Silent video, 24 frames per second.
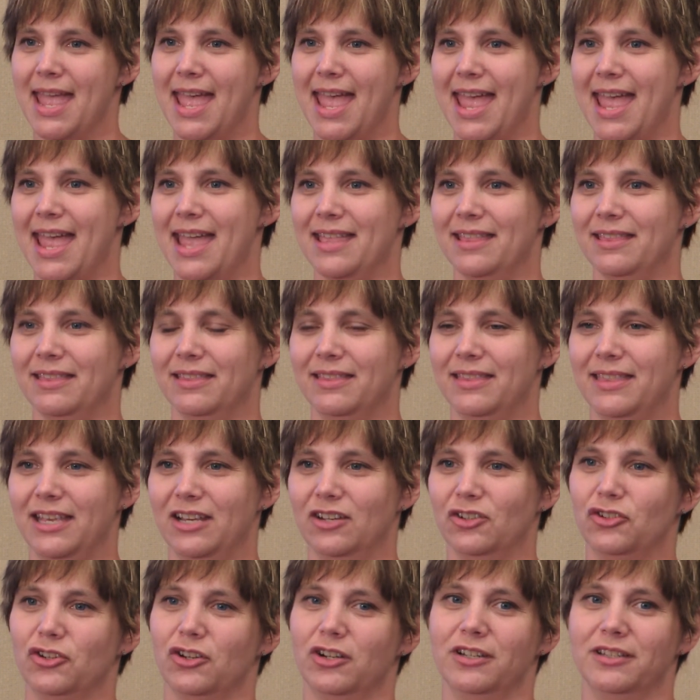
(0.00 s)
And the
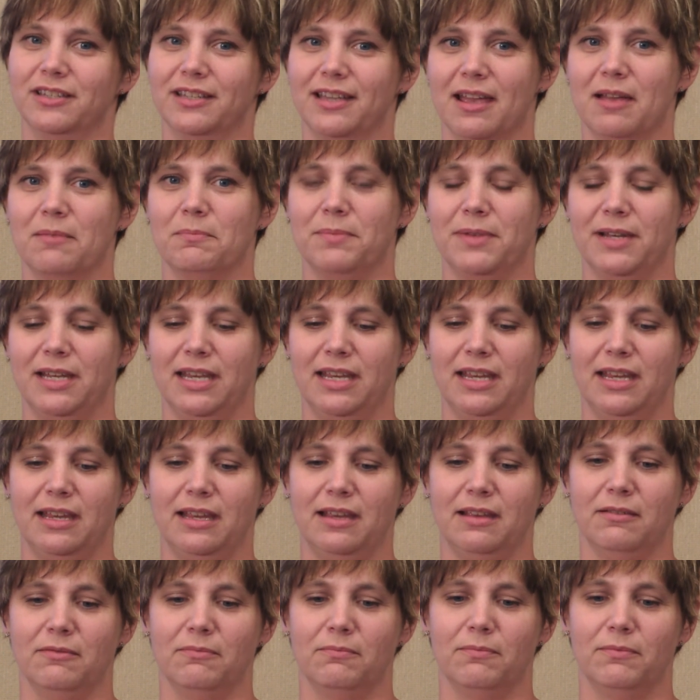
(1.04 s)
insurance
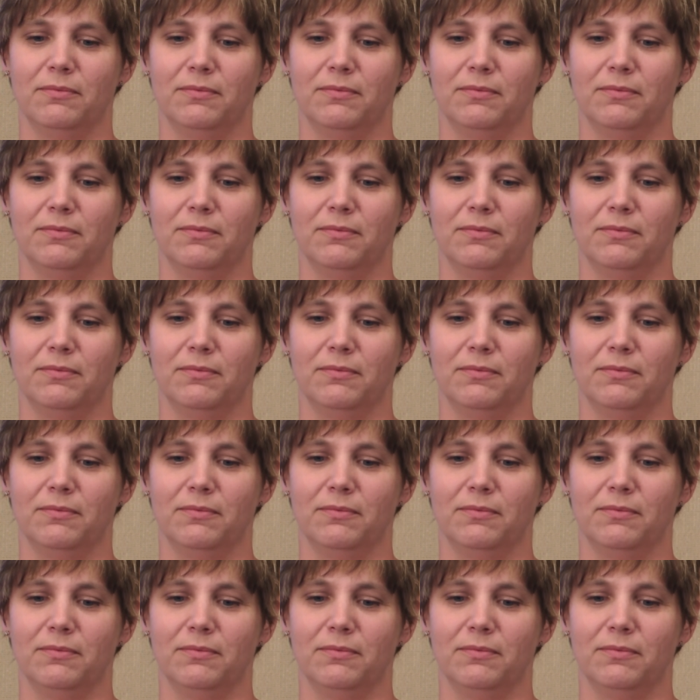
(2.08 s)
company